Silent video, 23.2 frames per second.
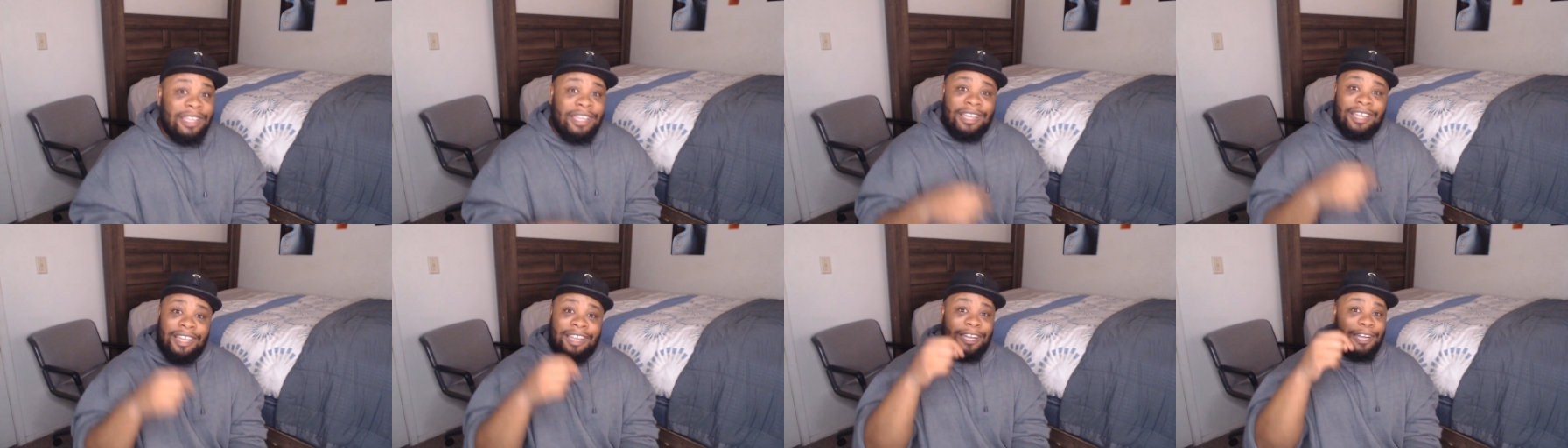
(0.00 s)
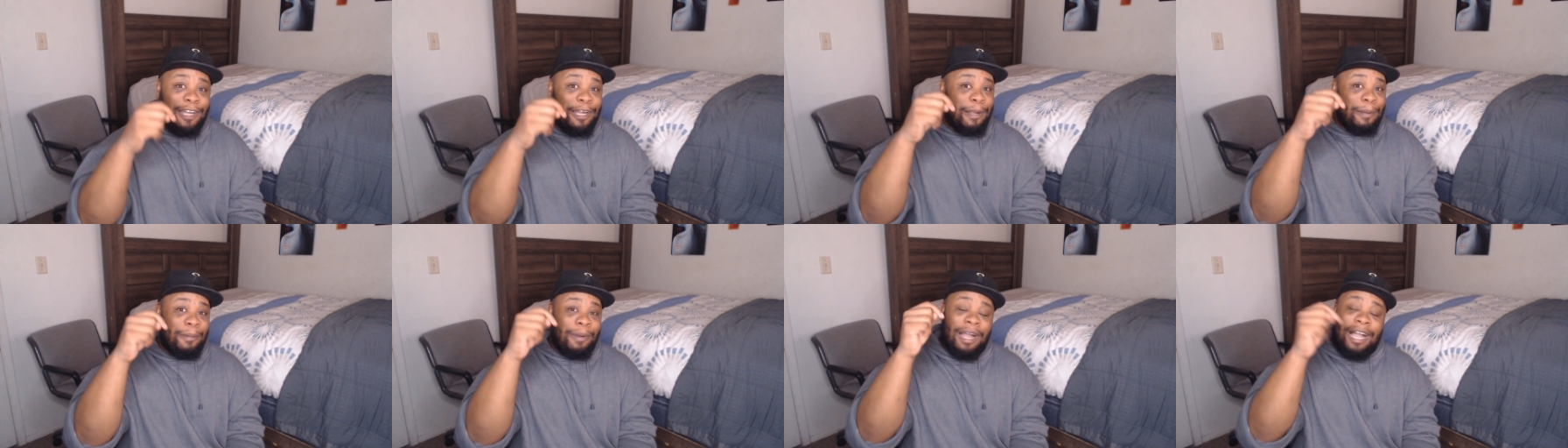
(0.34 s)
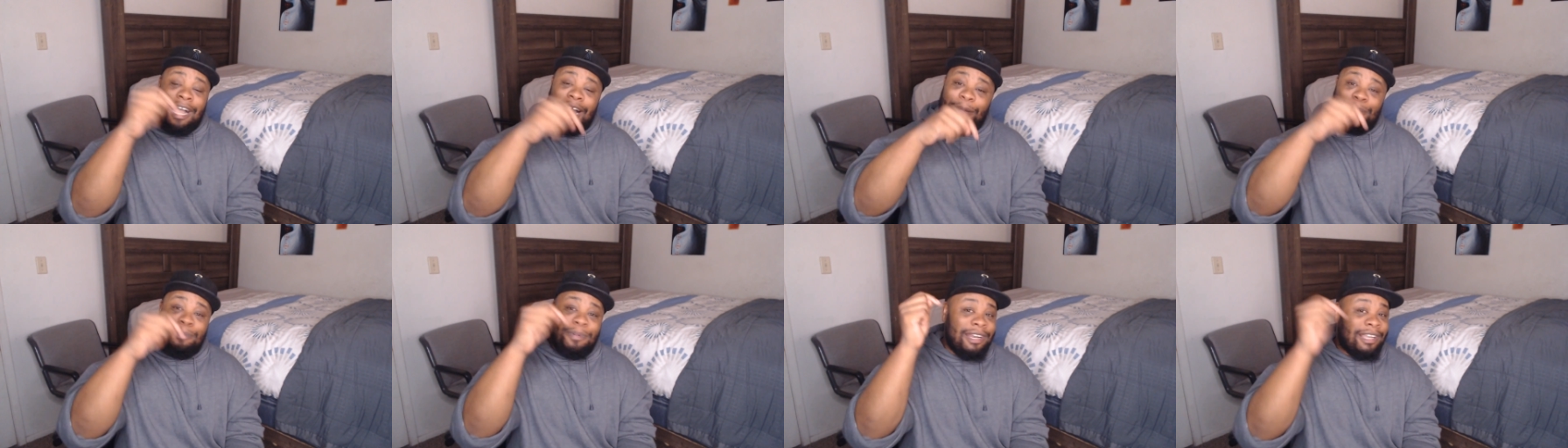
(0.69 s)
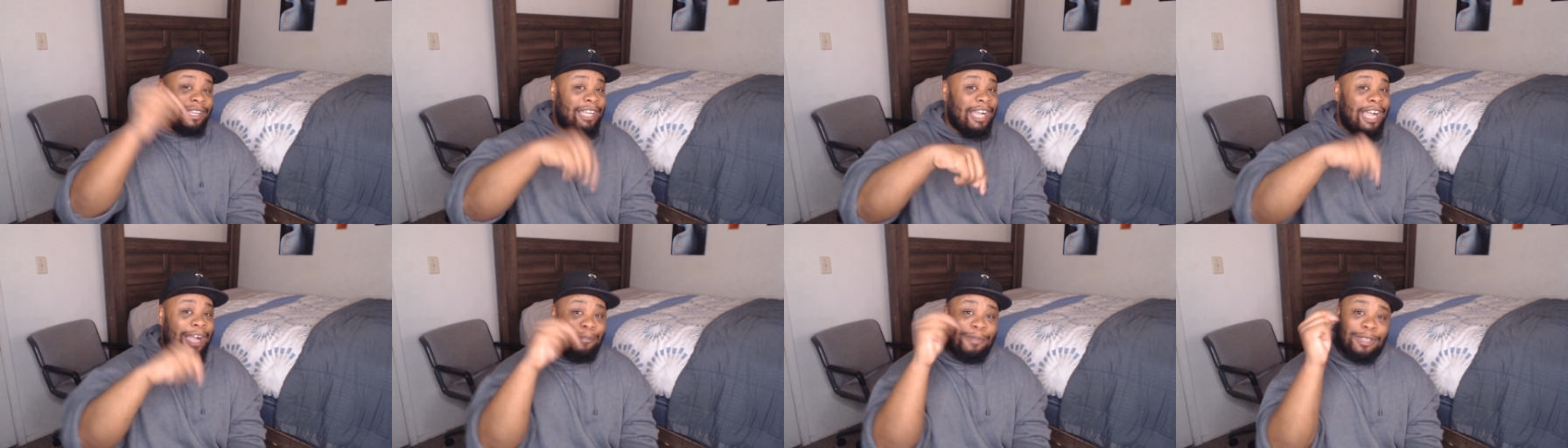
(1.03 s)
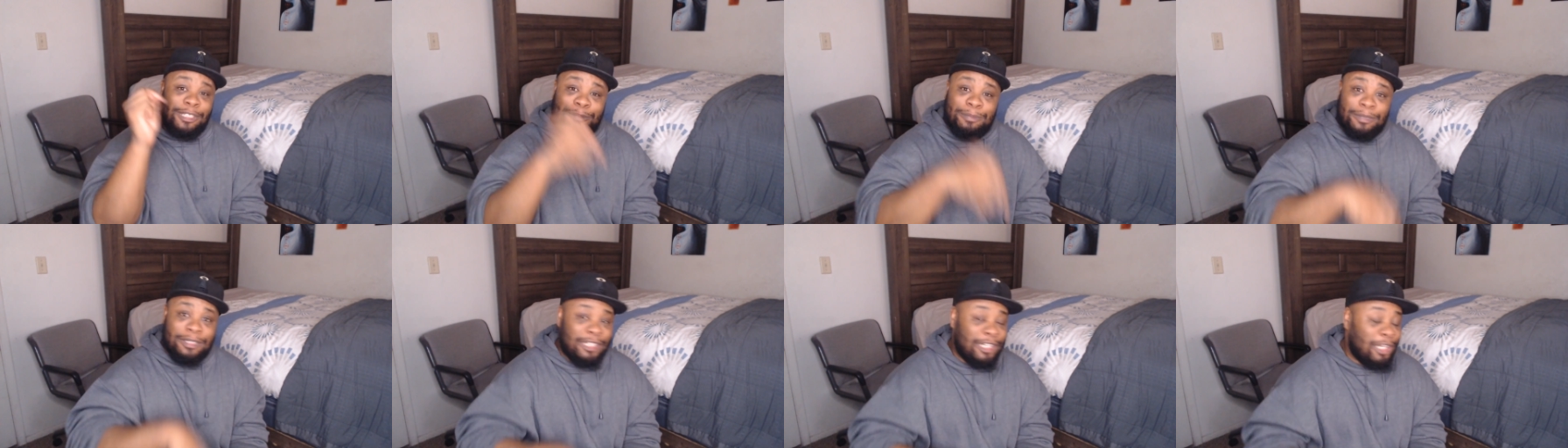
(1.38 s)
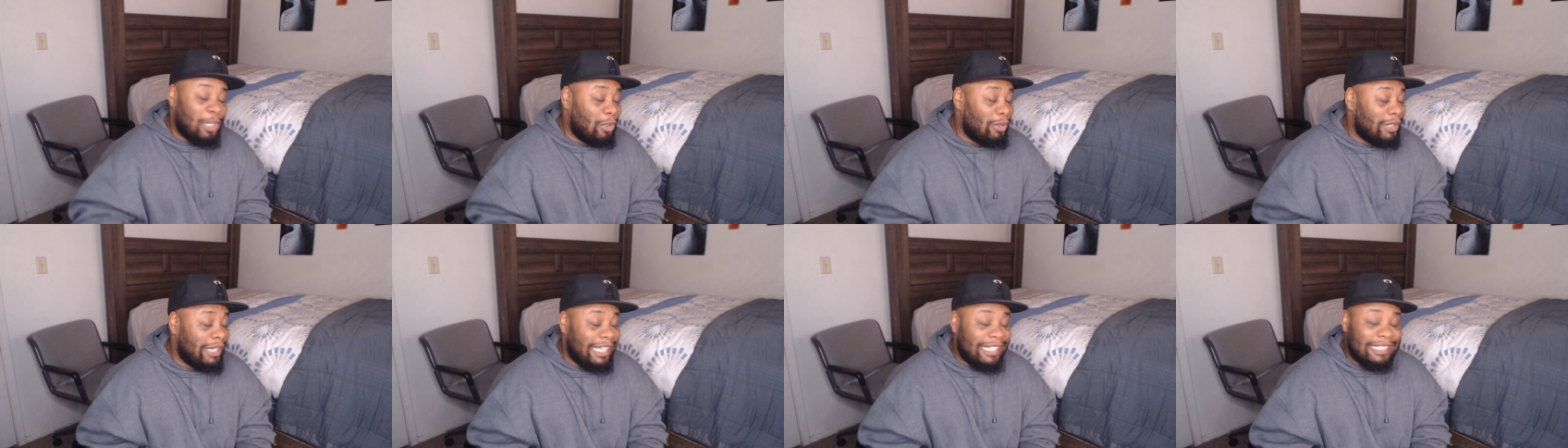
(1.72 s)
Um, hop in the comments below.
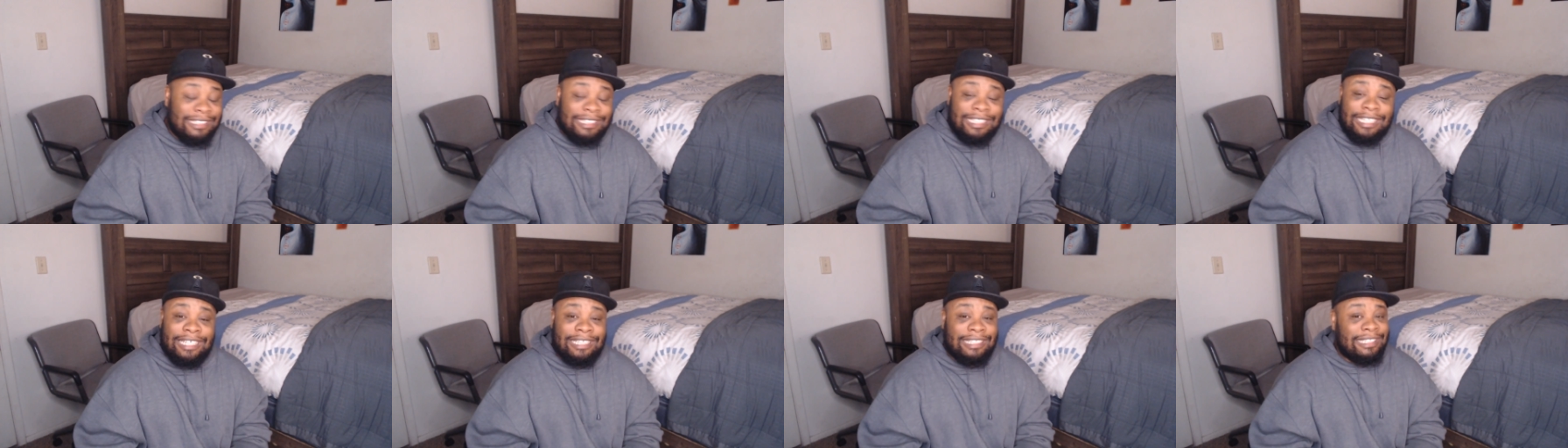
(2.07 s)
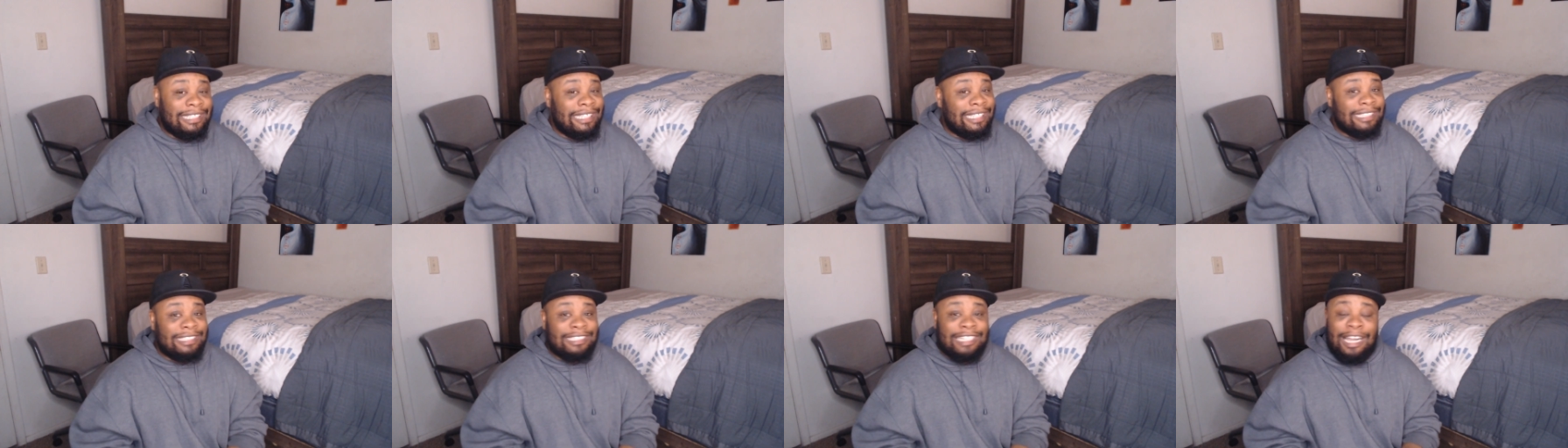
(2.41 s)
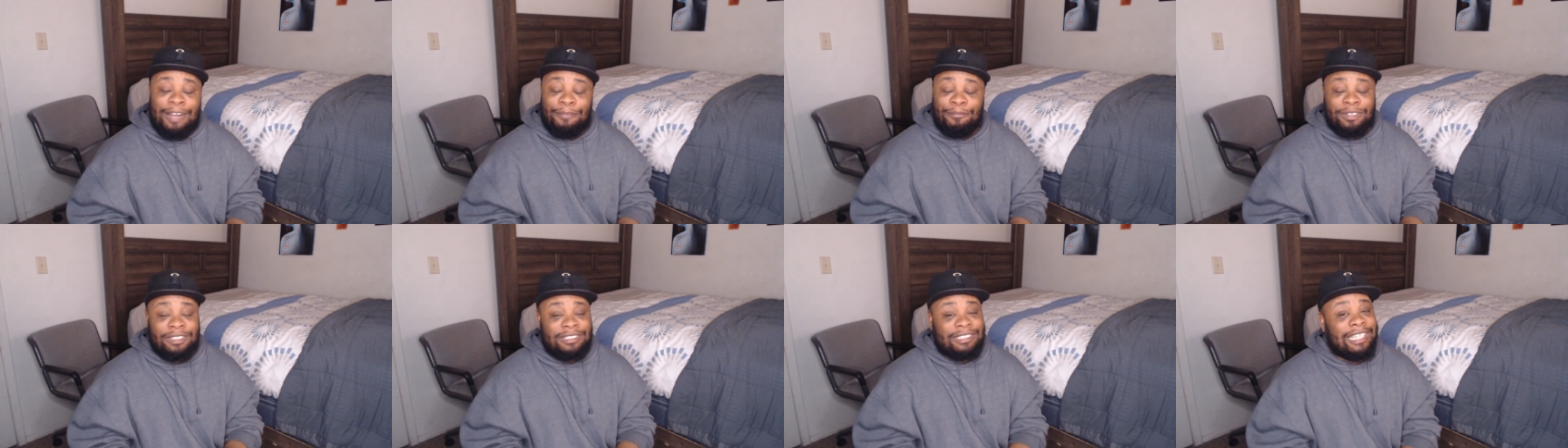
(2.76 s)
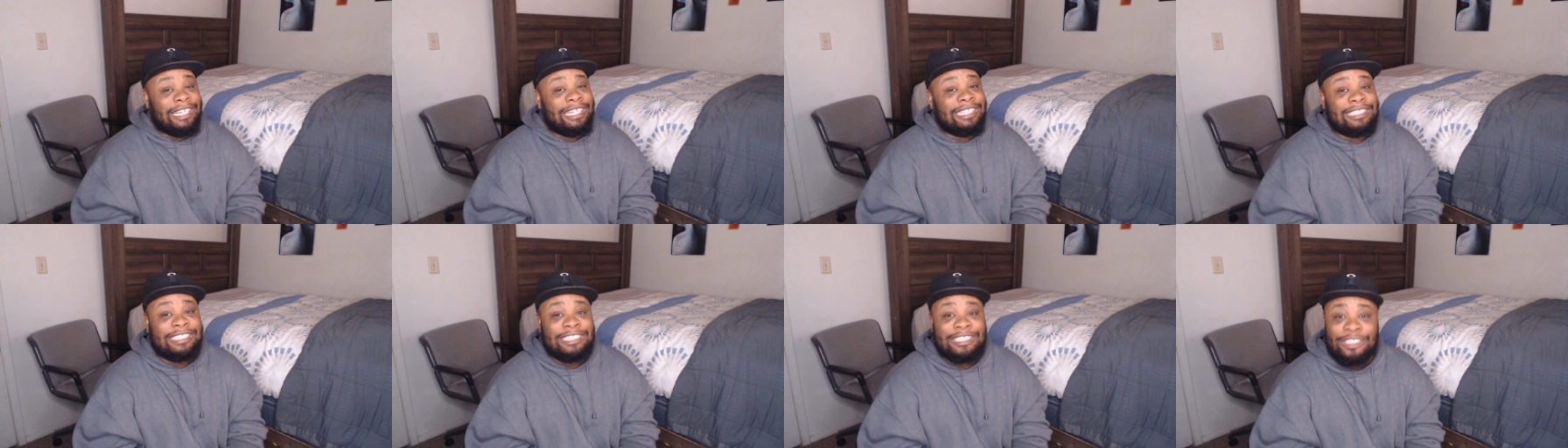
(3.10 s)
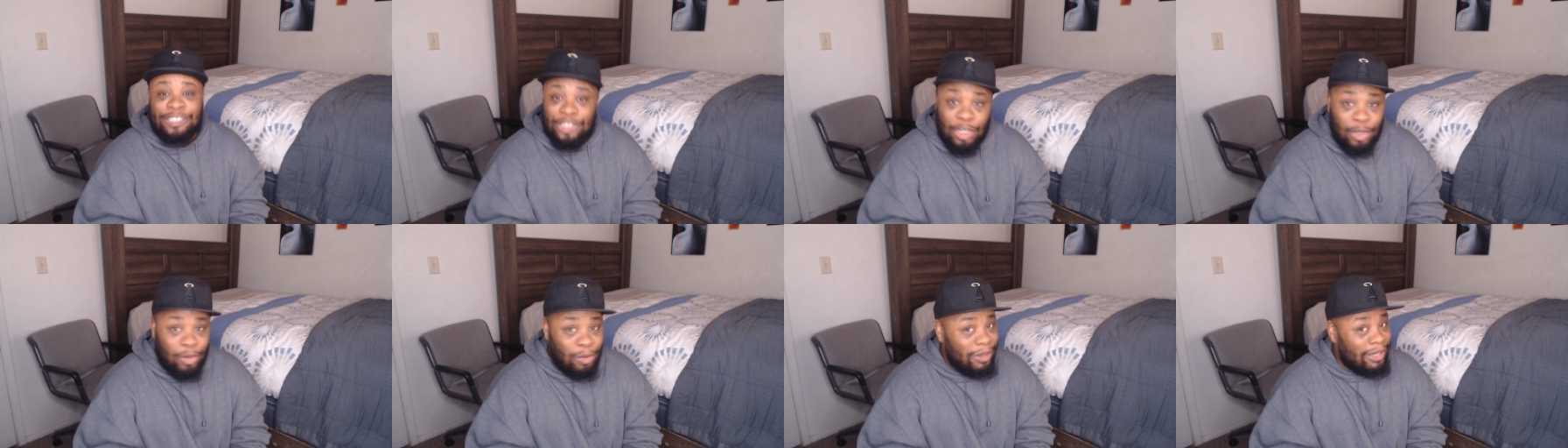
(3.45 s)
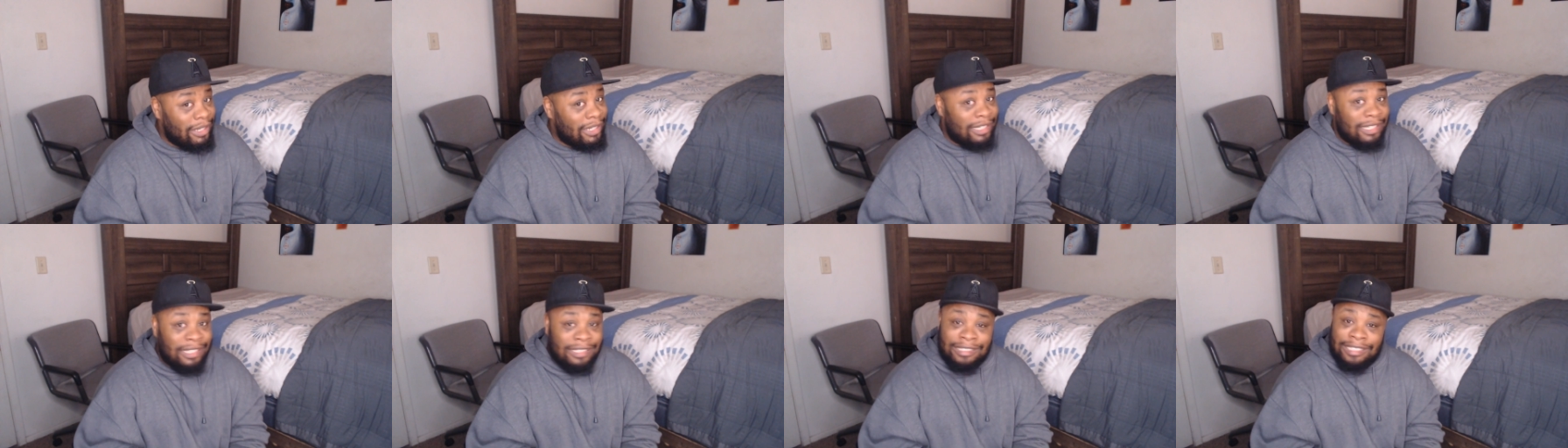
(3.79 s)
Let's get these conversations going
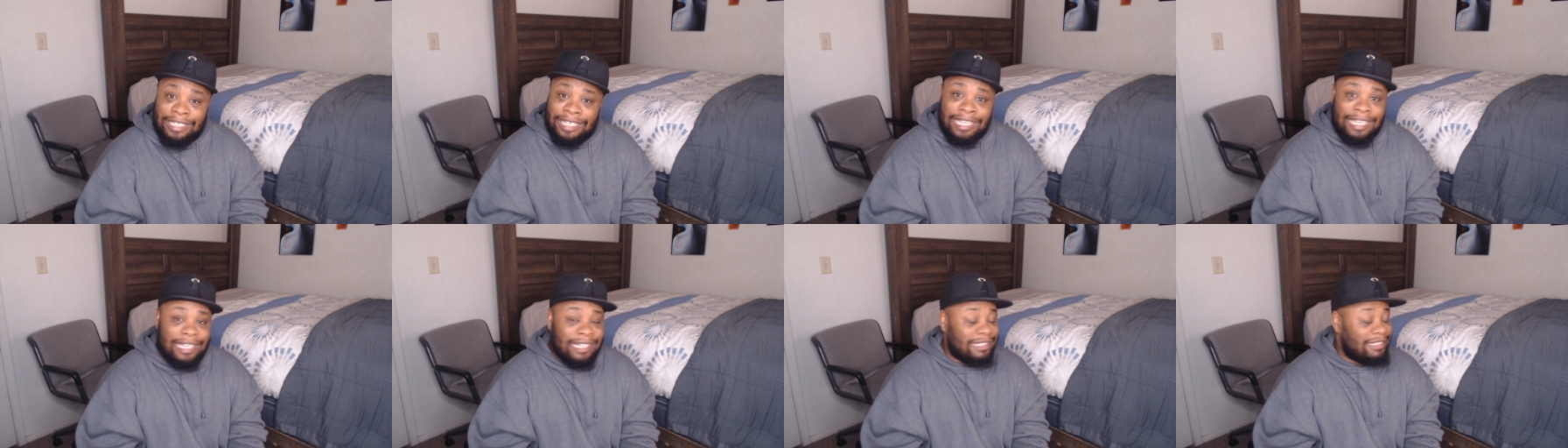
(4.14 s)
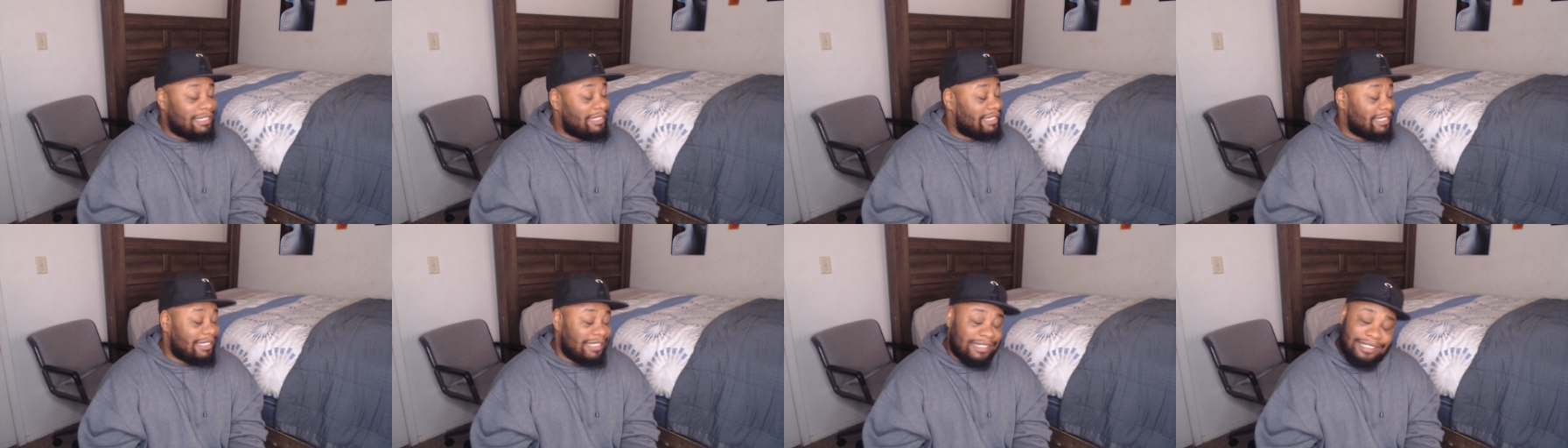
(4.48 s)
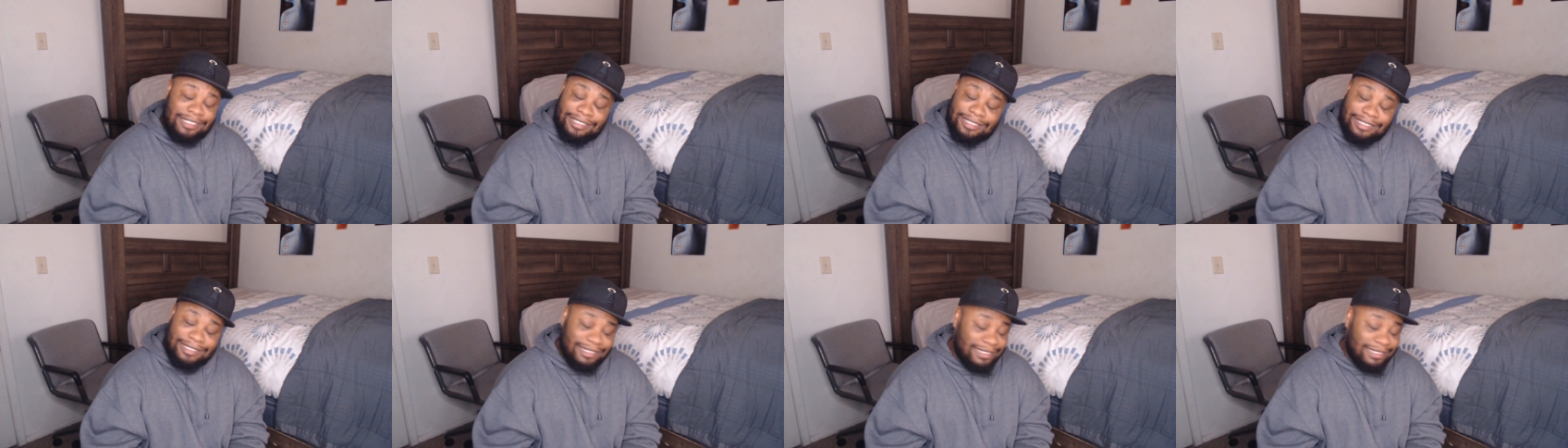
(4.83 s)
because it's.